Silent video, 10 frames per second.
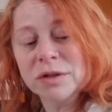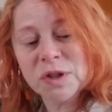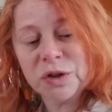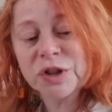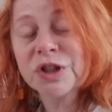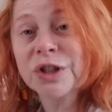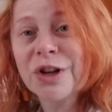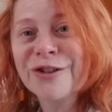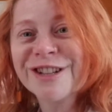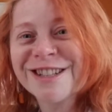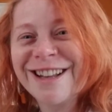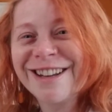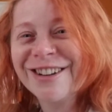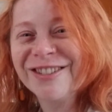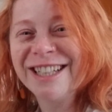start to notice that it
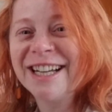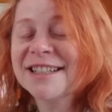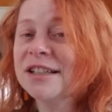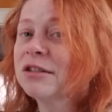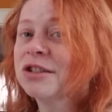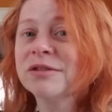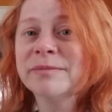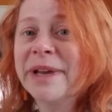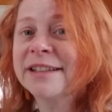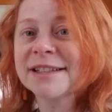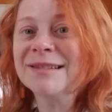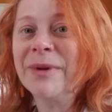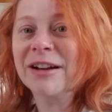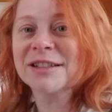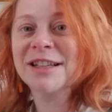creates a tremendous
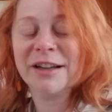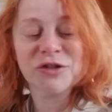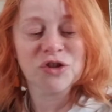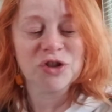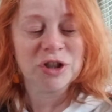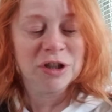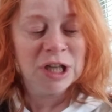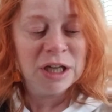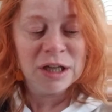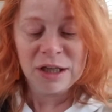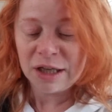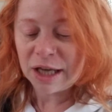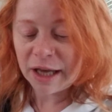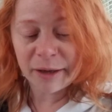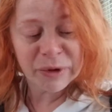amount of texture
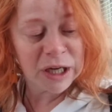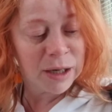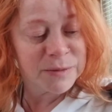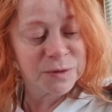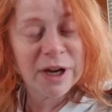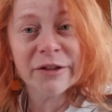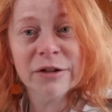and becomes rather